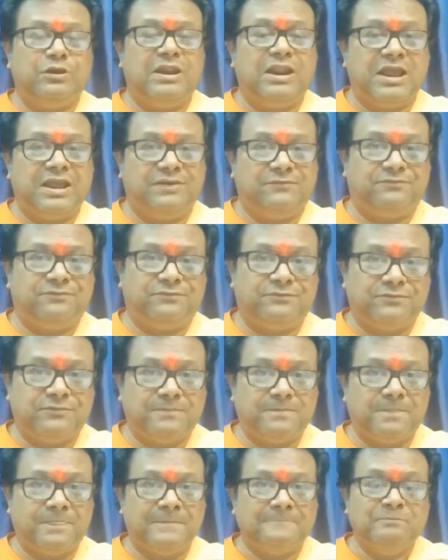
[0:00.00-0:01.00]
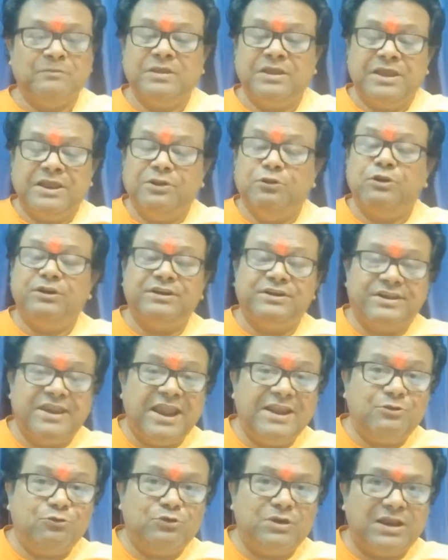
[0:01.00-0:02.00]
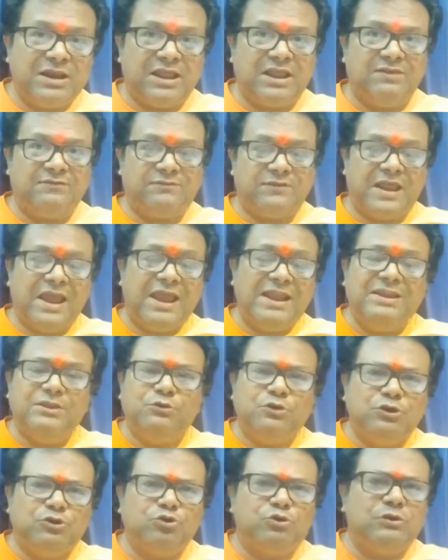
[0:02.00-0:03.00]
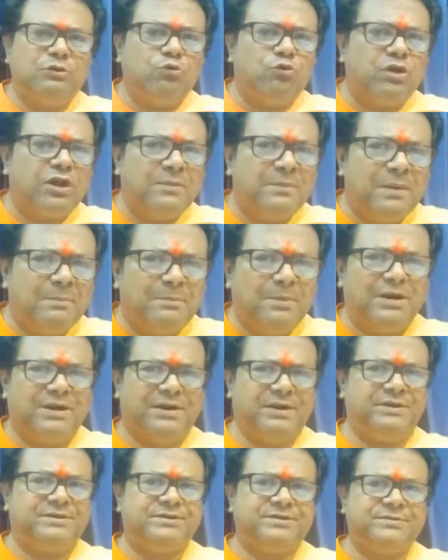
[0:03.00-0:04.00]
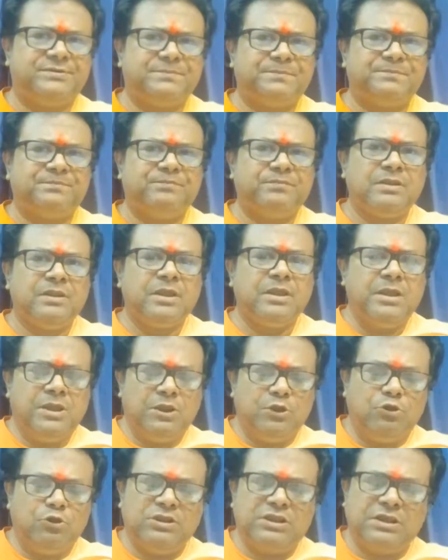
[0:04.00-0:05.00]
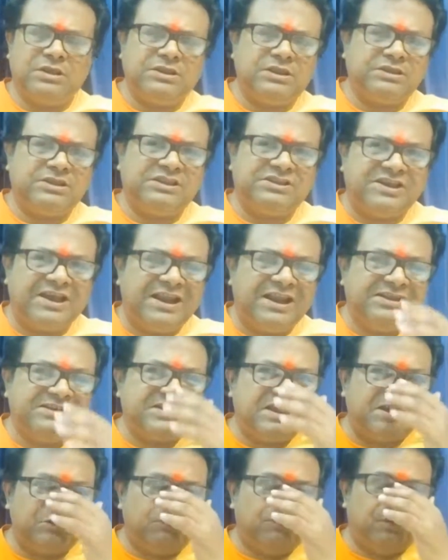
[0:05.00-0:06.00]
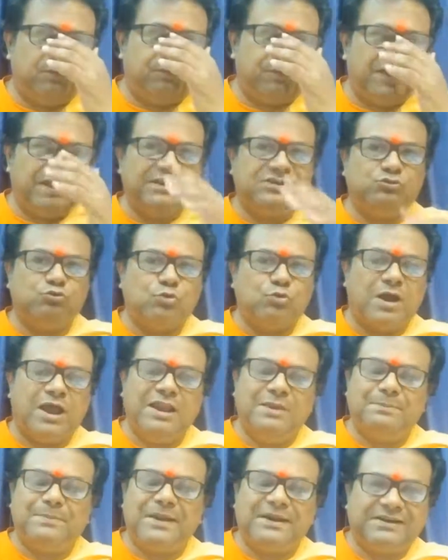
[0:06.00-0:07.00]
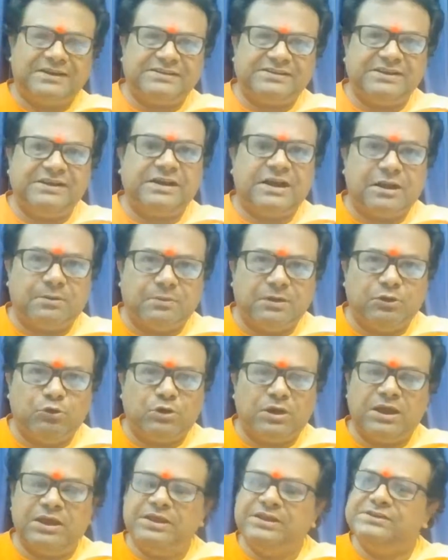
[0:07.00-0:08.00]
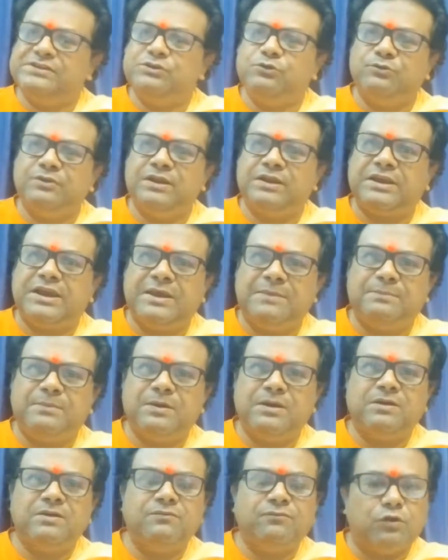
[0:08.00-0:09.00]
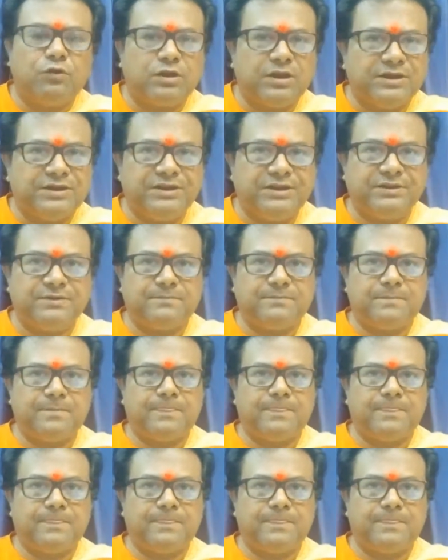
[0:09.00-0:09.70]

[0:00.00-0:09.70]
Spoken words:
life, in your day-to-day life, and you need to remember it. The challenge that you will face while practicing karma yoga is you will keep forgetting,